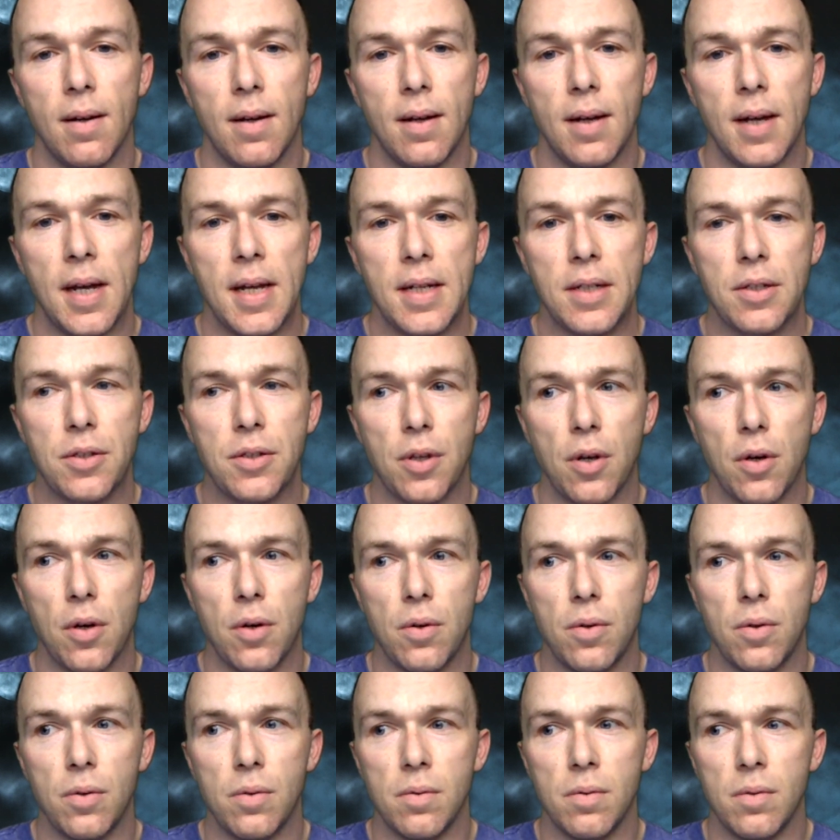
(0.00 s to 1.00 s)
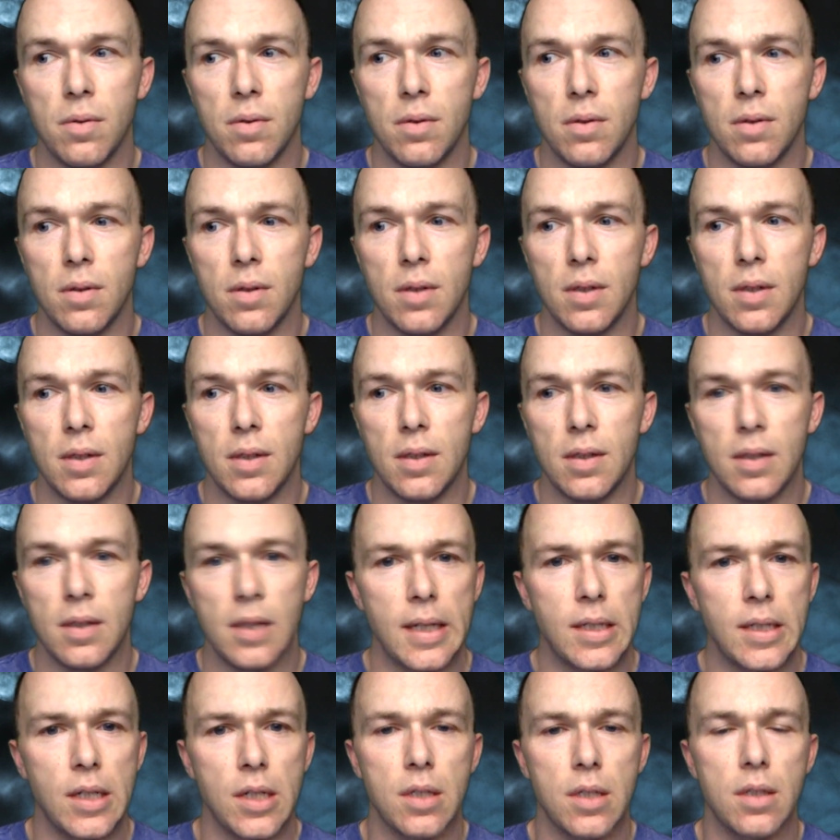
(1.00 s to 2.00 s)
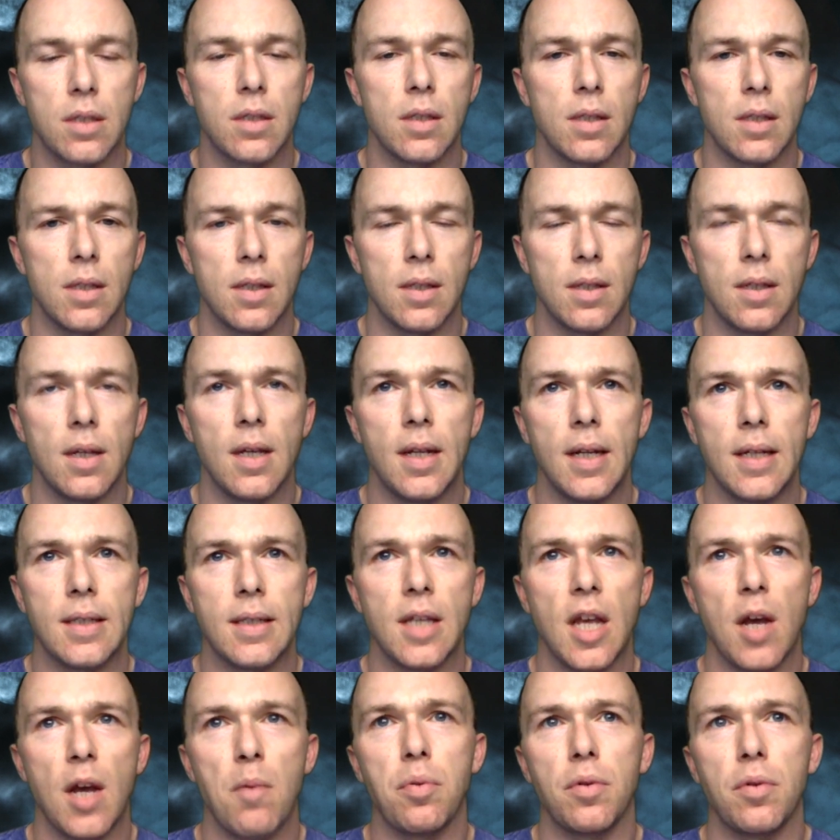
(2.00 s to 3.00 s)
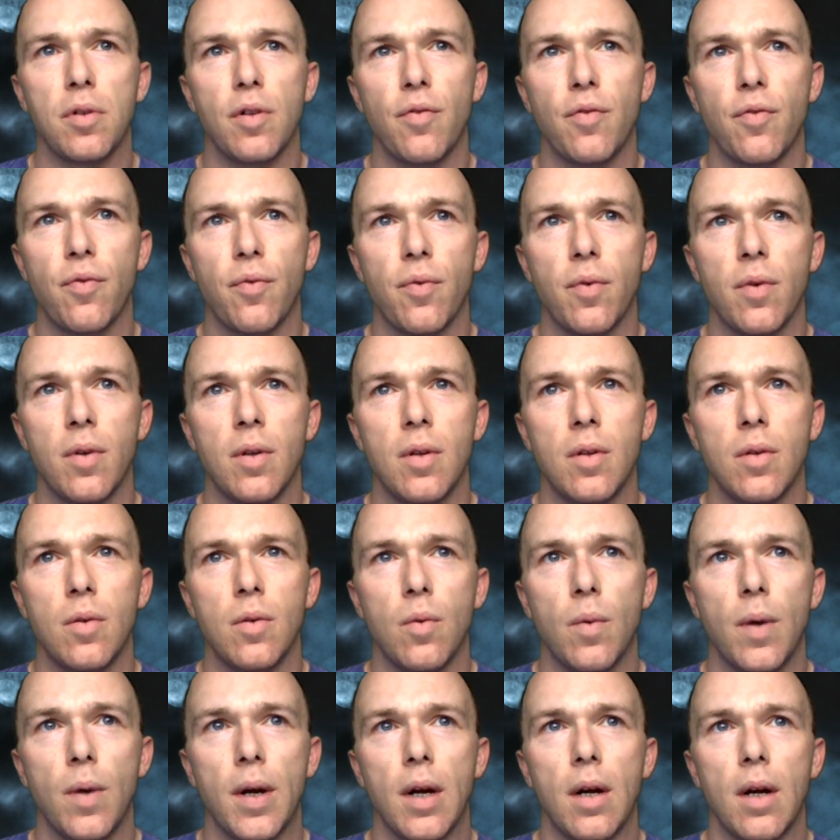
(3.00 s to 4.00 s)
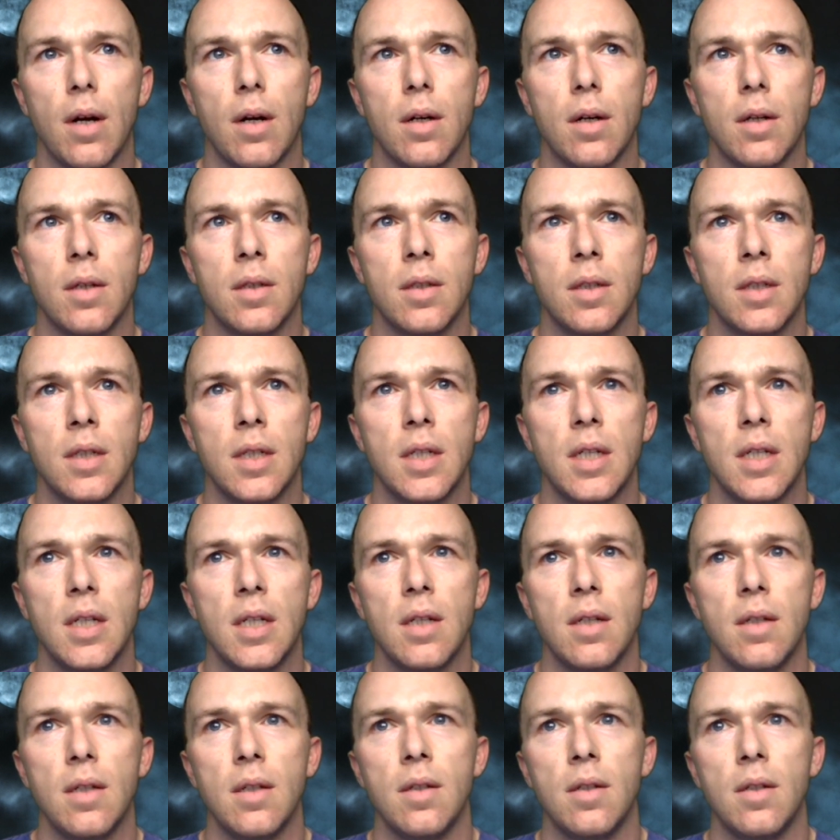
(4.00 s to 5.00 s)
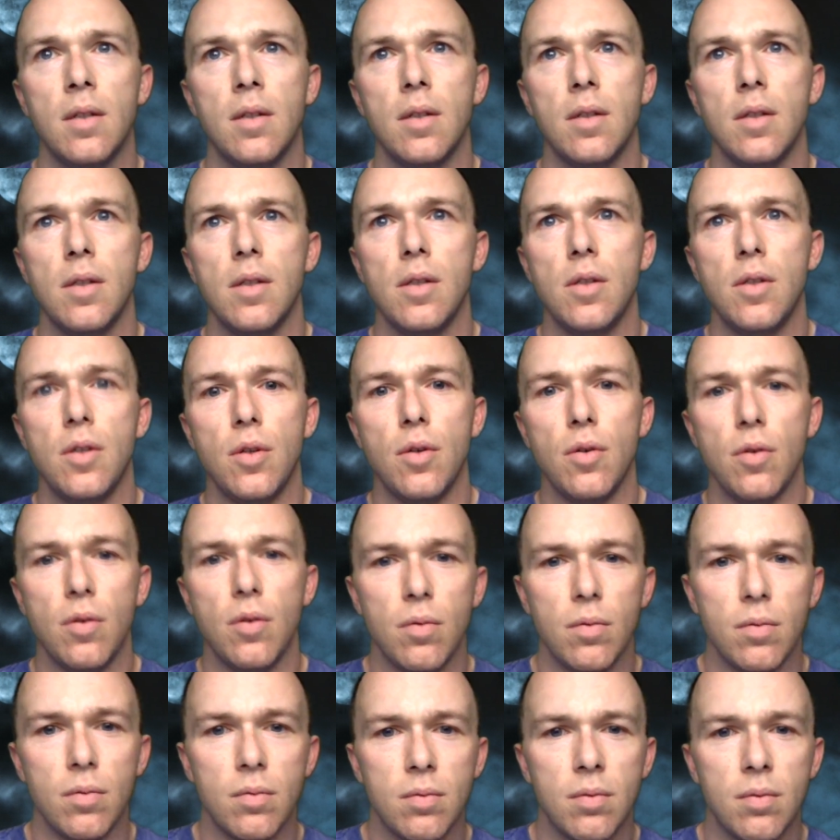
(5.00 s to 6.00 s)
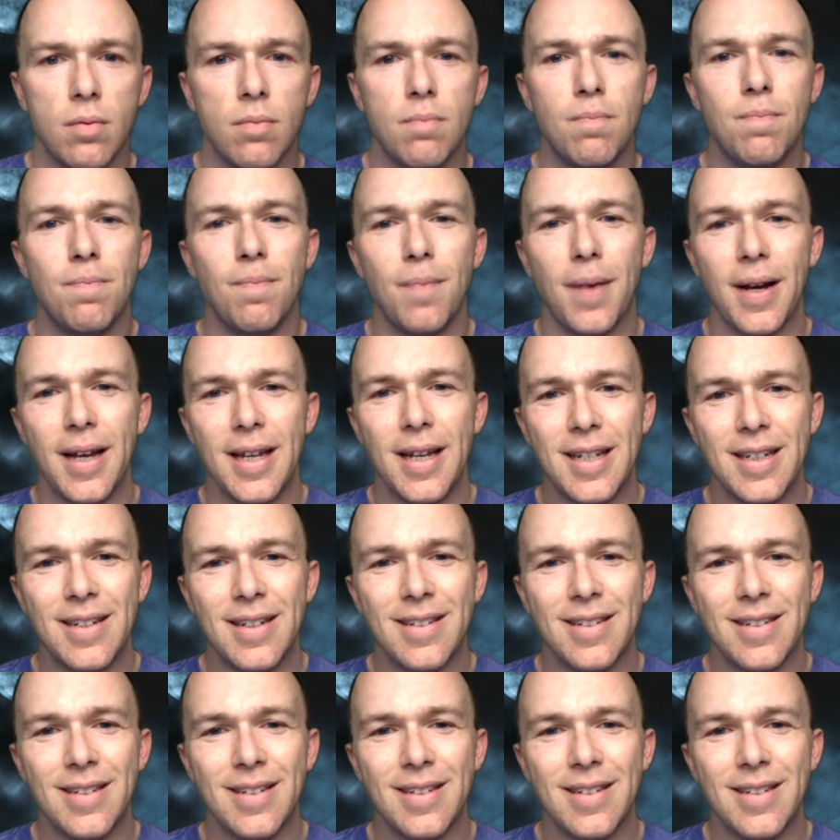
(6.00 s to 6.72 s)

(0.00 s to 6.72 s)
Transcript: And so that's just an example of where you might